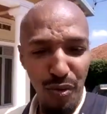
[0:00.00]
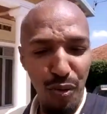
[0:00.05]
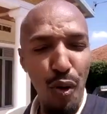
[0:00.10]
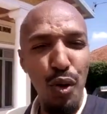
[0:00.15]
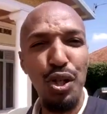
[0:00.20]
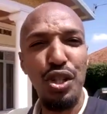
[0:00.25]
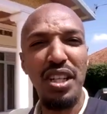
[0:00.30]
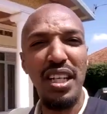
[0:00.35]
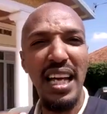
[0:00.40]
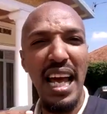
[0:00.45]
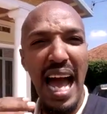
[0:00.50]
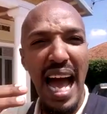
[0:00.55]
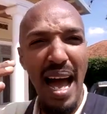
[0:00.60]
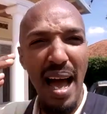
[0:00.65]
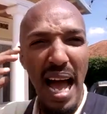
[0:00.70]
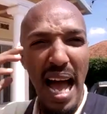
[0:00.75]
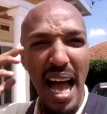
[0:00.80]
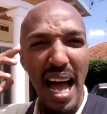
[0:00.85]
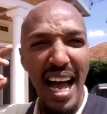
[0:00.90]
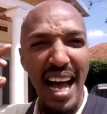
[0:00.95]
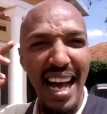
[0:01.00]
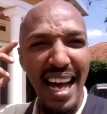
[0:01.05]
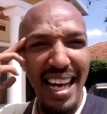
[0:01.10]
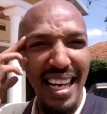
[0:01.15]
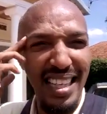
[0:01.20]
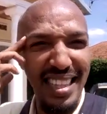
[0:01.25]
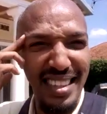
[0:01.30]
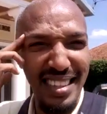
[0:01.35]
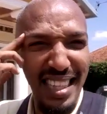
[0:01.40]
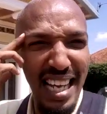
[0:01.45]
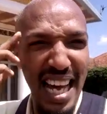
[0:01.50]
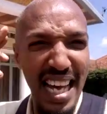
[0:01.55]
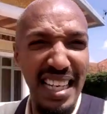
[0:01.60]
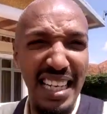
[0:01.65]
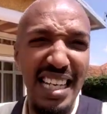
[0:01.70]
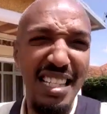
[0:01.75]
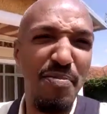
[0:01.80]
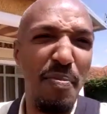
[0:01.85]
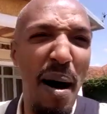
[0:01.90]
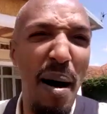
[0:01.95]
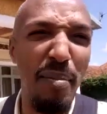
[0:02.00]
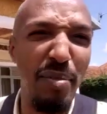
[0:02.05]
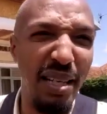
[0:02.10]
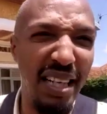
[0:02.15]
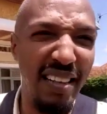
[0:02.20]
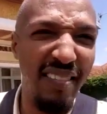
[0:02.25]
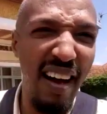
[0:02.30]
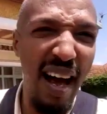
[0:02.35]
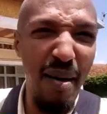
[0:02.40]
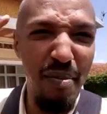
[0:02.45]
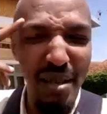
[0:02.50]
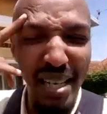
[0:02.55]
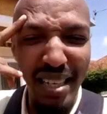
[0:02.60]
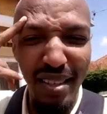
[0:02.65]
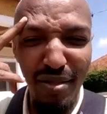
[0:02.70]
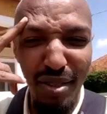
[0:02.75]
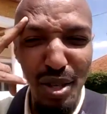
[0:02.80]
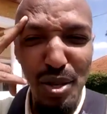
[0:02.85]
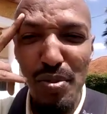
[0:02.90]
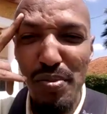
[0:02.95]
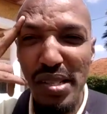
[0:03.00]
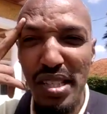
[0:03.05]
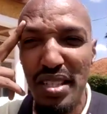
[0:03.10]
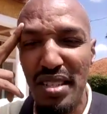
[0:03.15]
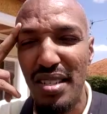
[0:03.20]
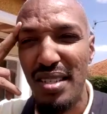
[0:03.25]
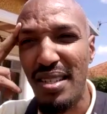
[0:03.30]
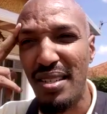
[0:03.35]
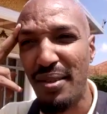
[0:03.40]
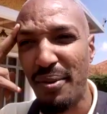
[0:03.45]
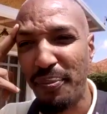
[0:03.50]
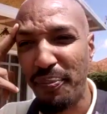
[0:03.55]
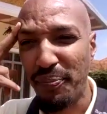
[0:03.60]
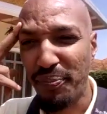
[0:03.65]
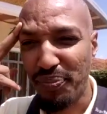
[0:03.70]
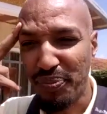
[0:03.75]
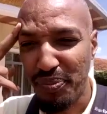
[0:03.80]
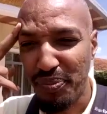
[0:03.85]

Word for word: Unfortunately, I, I and that's my belief. I believe humans